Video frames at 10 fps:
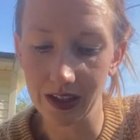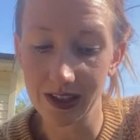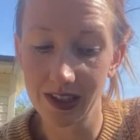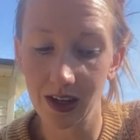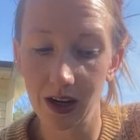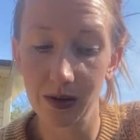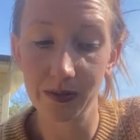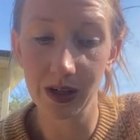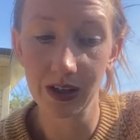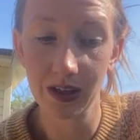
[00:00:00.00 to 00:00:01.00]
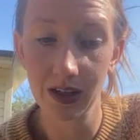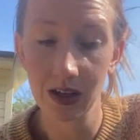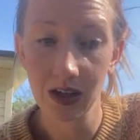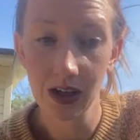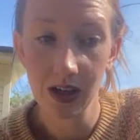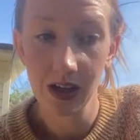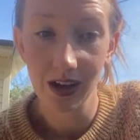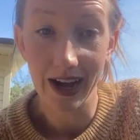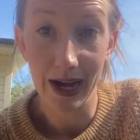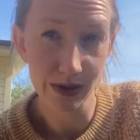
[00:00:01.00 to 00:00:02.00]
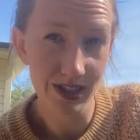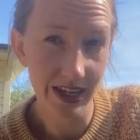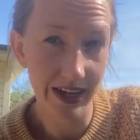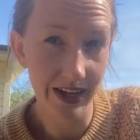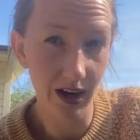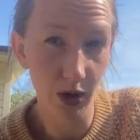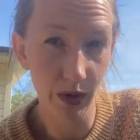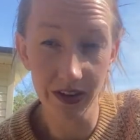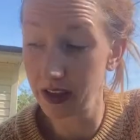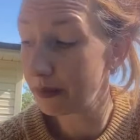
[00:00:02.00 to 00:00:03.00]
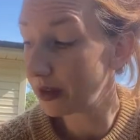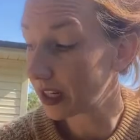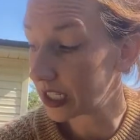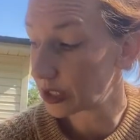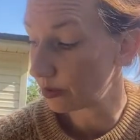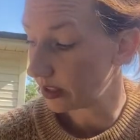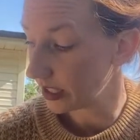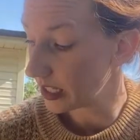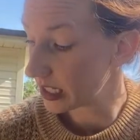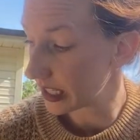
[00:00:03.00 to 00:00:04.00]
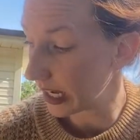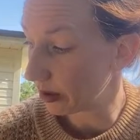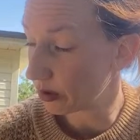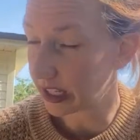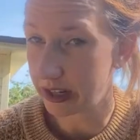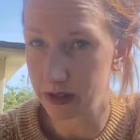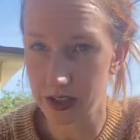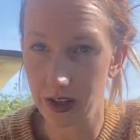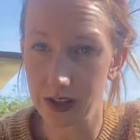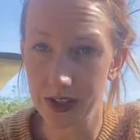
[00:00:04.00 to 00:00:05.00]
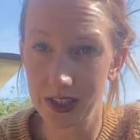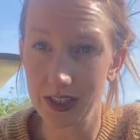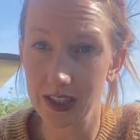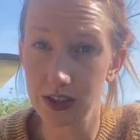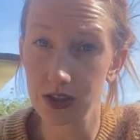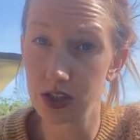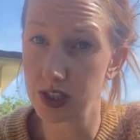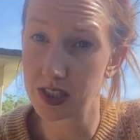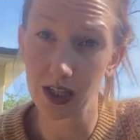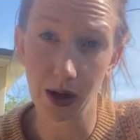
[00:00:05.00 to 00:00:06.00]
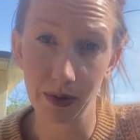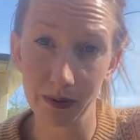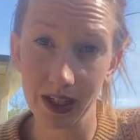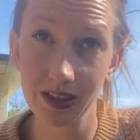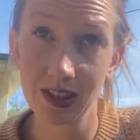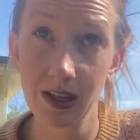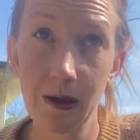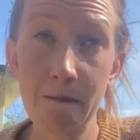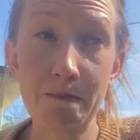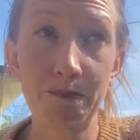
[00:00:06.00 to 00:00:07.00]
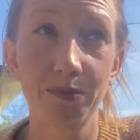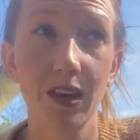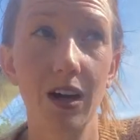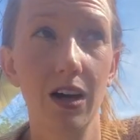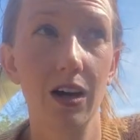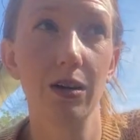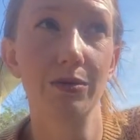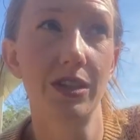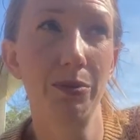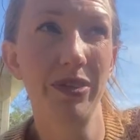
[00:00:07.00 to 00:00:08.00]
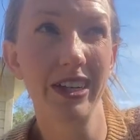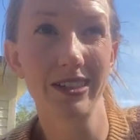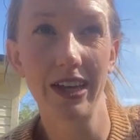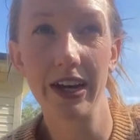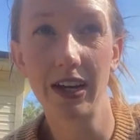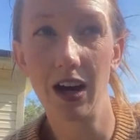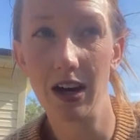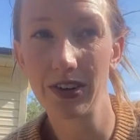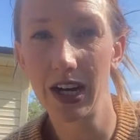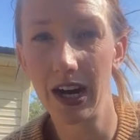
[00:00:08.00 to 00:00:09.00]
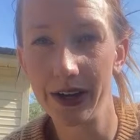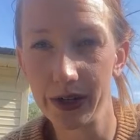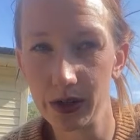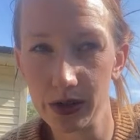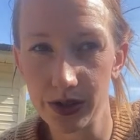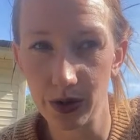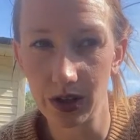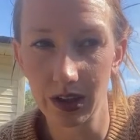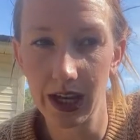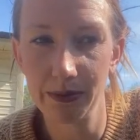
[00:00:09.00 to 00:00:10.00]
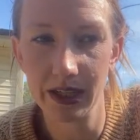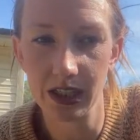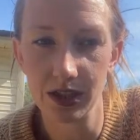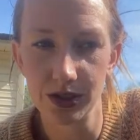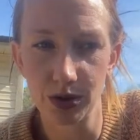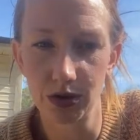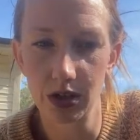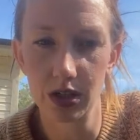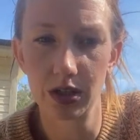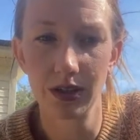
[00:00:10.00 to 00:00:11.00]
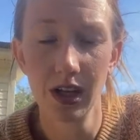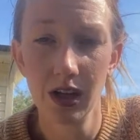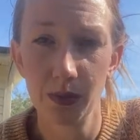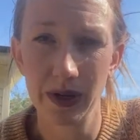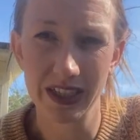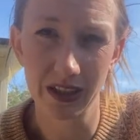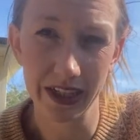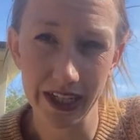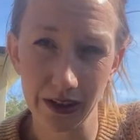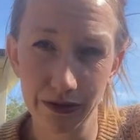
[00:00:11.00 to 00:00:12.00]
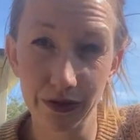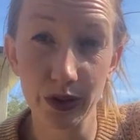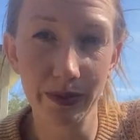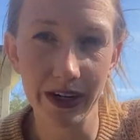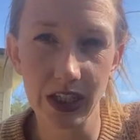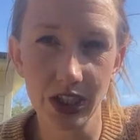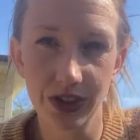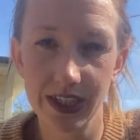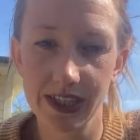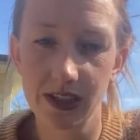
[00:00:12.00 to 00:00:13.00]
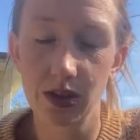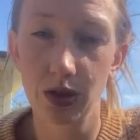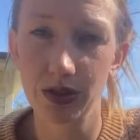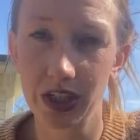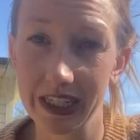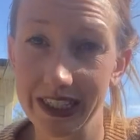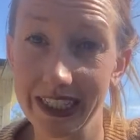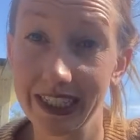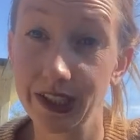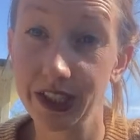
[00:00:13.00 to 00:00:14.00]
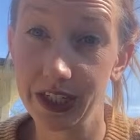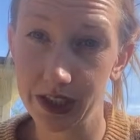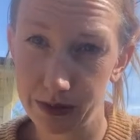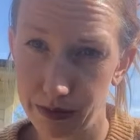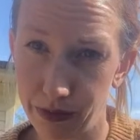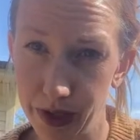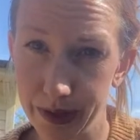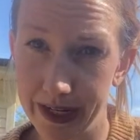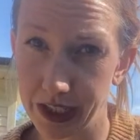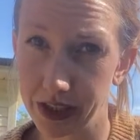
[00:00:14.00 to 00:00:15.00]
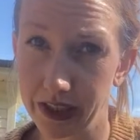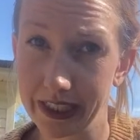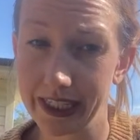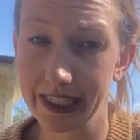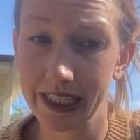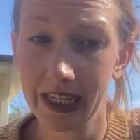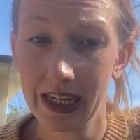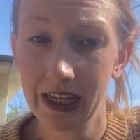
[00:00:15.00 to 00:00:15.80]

Some I would say are worth it because with these I will get results in just a couple months. Some things like avocados or lemons or basically any fruit-bearing trees, those are going to take years before you actually get